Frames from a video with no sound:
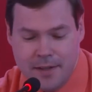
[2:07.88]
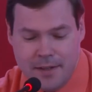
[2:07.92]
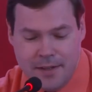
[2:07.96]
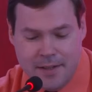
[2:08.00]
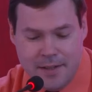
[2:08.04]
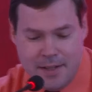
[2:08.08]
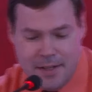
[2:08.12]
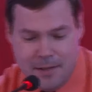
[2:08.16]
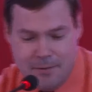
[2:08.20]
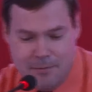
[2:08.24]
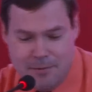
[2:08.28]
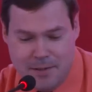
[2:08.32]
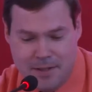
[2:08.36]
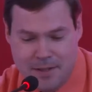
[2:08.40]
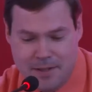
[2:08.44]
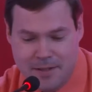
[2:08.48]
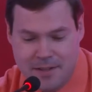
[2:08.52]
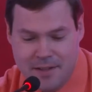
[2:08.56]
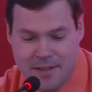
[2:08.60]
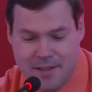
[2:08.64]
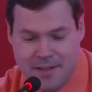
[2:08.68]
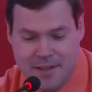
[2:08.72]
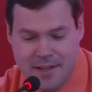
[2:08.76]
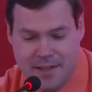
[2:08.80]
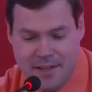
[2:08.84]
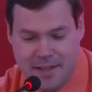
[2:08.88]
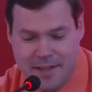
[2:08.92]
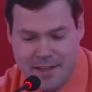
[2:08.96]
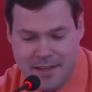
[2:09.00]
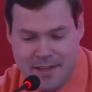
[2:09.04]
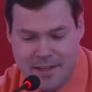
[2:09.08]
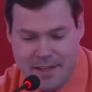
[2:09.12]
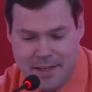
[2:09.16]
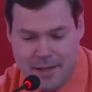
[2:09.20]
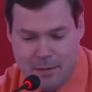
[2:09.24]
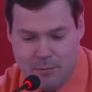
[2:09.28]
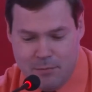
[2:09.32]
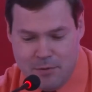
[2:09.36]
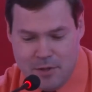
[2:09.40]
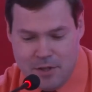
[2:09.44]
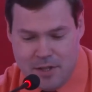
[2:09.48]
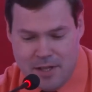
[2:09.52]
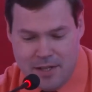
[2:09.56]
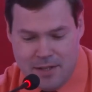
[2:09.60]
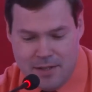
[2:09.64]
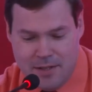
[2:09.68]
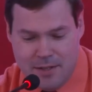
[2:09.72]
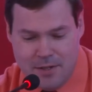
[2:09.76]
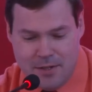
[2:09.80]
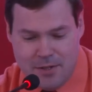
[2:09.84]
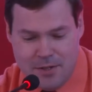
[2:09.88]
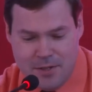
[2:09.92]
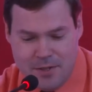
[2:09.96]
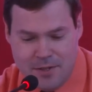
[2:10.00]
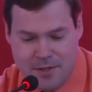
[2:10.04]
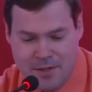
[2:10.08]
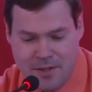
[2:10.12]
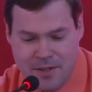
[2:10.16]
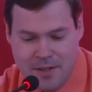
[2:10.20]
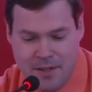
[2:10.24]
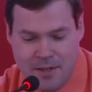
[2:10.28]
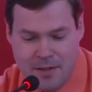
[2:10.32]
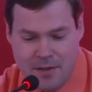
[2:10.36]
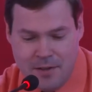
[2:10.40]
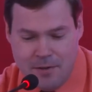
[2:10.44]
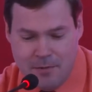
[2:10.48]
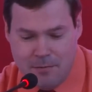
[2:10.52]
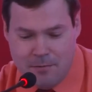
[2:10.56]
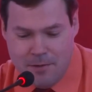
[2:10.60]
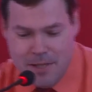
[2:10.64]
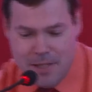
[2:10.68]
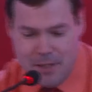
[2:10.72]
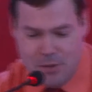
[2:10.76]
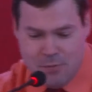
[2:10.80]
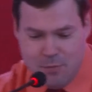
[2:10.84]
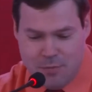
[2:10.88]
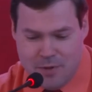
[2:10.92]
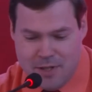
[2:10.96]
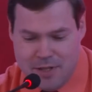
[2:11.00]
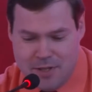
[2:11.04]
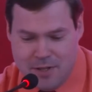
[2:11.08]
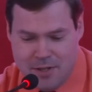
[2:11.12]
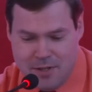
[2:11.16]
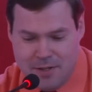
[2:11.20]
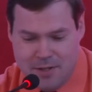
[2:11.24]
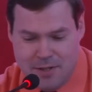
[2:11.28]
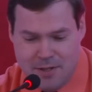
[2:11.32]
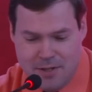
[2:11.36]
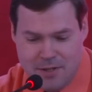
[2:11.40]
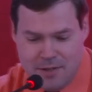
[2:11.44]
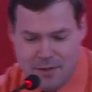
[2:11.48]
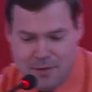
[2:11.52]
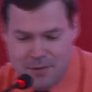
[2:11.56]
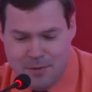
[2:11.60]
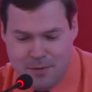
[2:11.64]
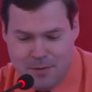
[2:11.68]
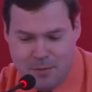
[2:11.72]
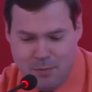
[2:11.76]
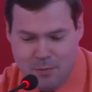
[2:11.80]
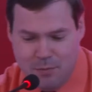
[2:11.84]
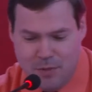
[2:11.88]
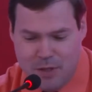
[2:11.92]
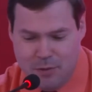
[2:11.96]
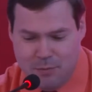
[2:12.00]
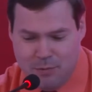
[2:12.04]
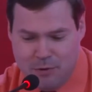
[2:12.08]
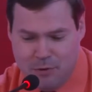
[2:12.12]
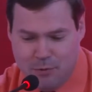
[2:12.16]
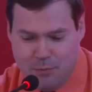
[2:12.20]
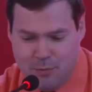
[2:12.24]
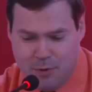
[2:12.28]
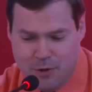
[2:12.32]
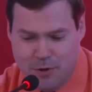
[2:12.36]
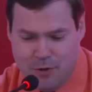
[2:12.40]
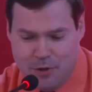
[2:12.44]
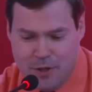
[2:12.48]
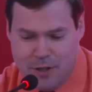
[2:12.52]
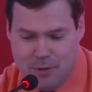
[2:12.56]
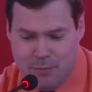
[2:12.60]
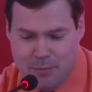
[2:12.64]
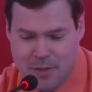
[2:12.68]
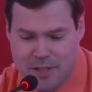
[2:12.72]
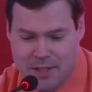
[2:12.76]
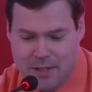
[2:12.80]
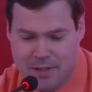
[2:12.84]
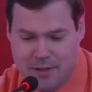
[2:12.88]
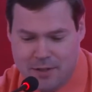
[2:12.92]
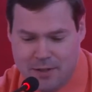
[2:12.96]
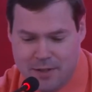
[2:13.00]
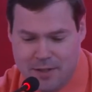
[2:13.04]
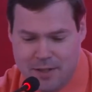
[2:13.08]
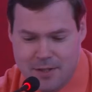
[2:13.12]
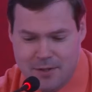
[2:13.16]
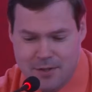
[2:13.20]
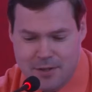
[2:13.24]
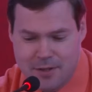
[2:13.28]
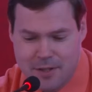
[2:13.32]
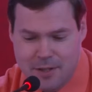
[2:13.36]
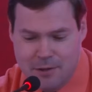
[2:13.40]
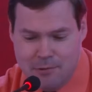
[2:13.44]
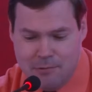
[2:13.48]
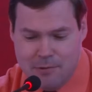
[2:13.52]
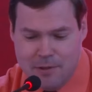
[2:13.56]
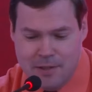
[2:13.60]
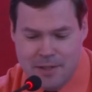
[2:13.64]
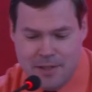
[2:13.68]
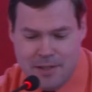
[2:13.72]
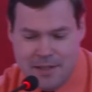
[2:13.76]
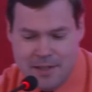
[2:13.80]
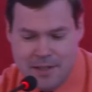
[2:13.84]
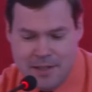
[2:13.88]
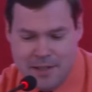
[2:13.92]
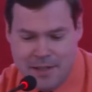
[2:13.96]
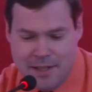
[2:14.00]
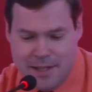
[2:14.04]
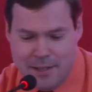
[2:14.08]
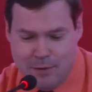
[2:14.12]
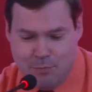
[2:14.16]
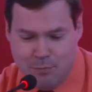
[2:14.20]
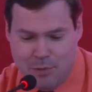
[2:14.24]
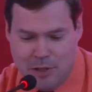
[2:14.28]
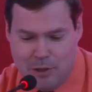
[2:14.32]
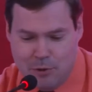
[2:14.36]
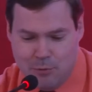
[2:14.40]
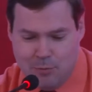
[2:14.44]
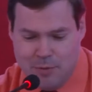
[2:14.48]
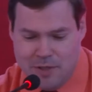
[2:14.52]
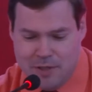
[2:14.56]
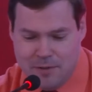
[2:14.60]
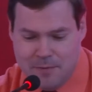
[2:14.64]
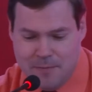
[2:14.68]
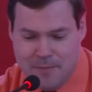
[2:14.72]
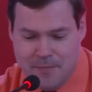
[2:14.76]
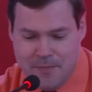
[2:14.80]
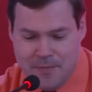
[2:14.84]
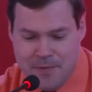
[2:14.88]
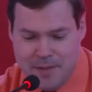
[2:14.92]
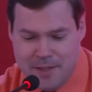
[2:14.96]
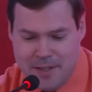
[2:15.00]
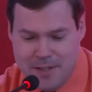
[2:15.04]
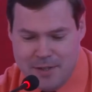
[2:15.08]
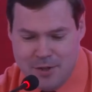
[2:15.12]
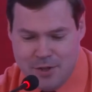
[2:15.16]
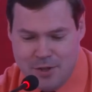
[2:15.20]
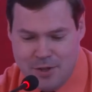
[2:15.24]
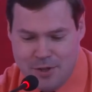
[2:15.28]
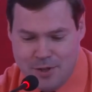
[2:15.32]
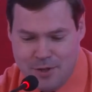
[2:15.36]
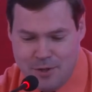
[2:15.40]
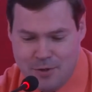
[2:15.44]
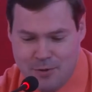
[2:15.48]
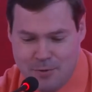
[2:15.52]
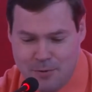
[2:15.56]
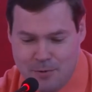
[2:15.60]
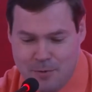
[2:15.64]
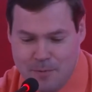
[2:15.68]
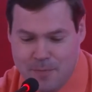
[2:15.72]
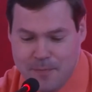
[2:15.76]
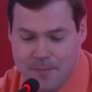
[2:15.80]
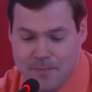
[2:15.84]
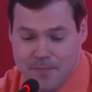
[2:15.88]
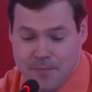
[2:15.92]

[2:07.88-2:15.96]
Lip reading: Kevin M. Sanders, Vice President, People Program International and Palmer Institute,